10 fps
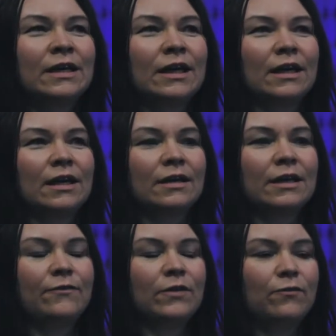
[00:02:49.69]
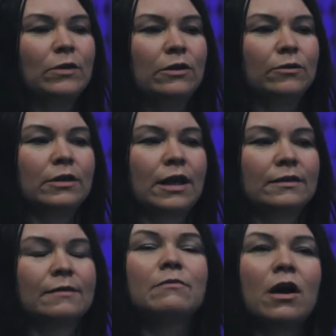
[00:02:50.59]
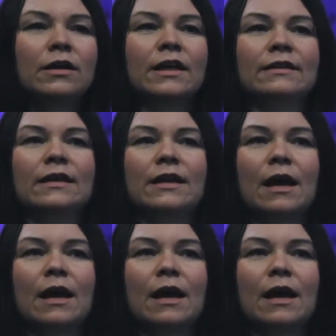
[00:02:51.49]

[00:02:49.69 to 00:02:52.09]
If we look at marketing